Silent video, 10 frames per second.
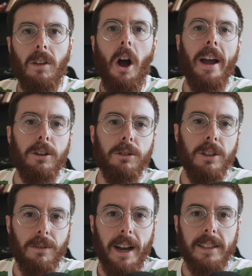Ogura's
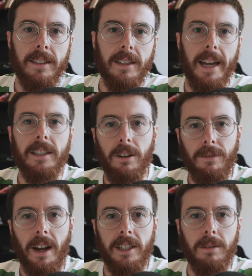not racing today. He's got a
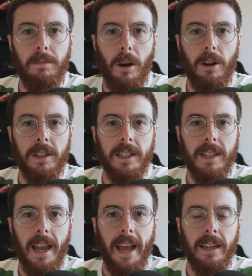fractured bone in his
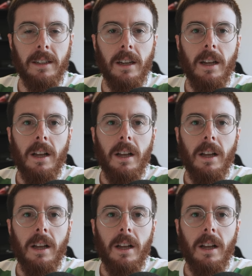hand.